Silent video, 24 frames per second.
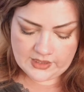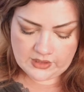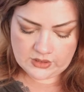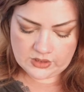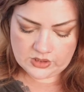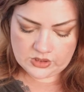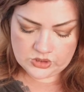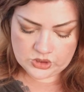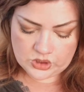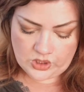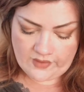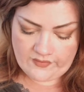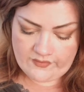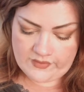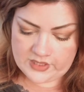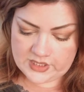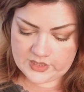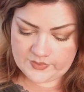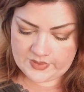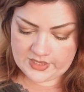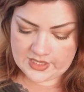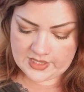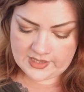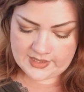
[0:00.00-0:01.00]
little nervous
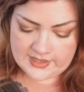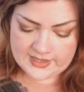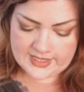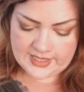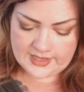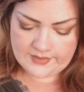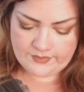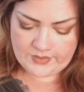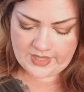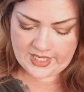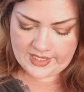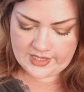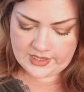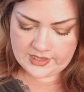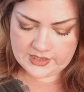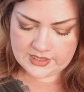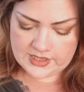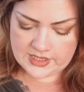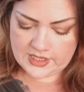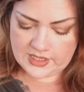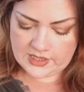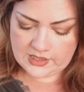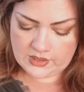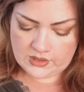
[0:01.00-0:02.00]
because mine's
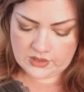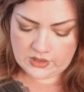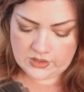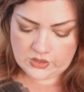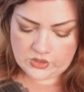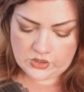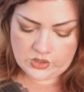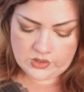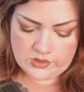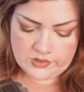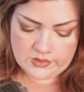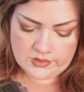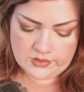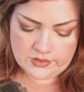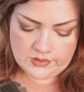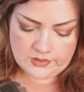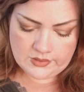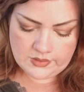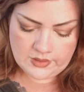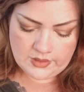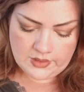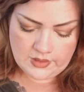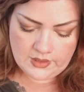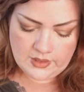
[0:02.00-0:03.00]
getting a little,
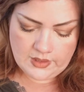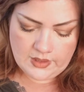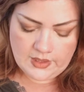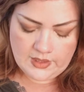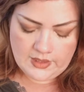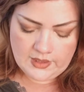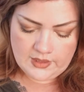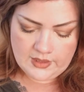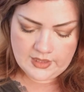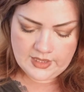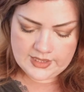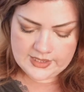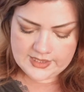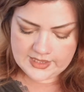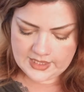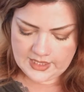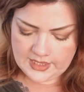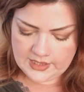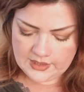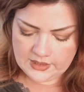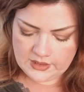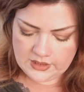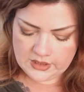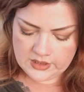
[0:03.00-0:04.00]
it's
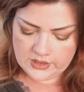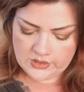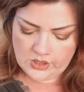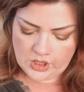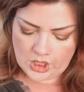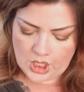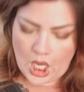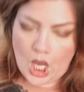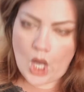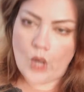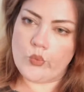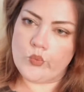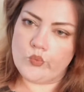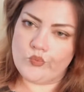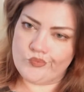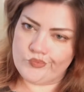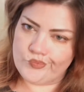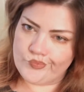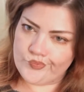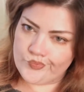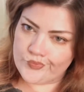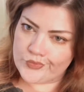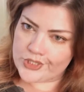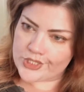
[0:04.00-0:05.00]
getting a little low.
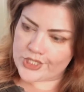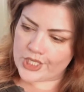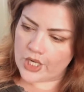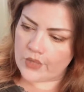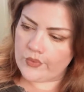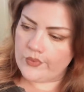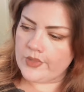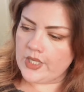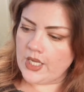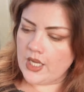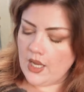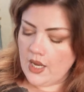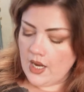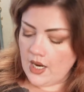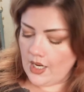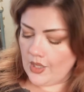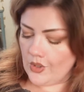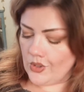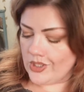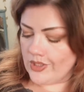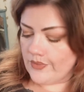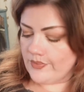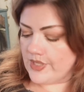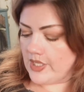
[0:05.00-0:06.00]
So I
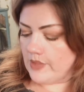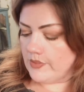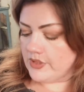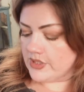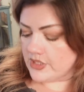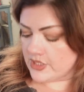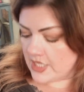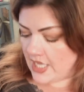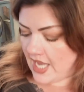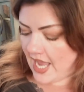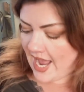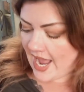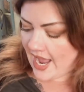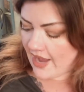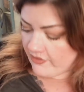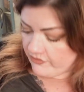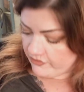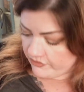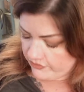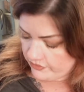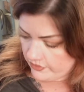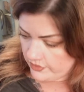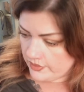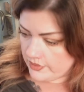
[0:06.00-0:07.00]
want to be able to have
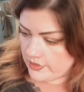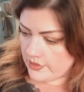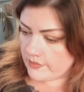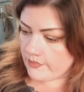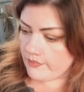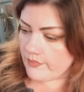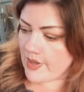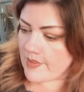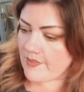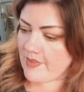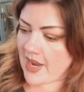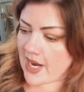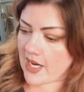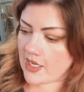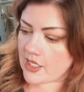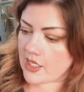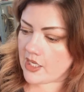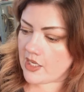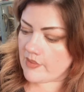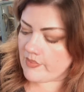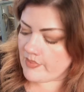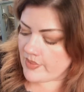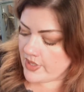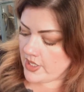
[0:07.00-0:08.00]
my
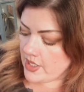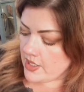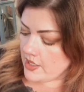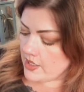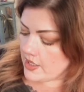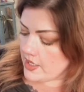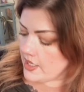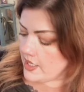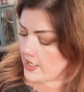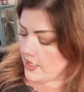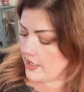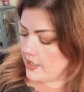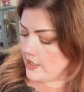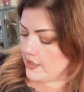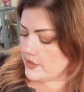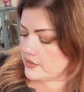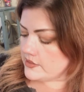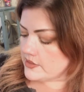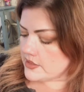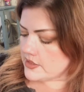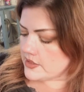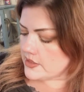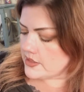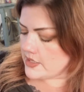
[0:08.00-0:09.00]
backup
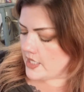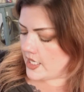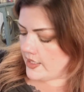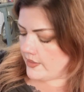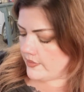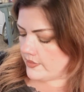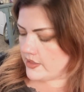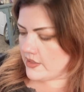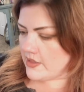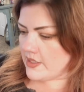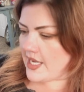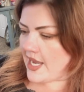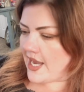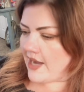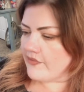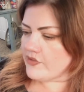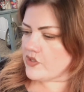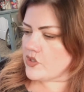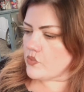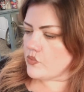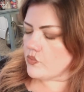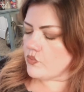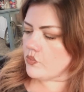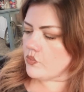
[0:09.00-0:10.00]
and not have to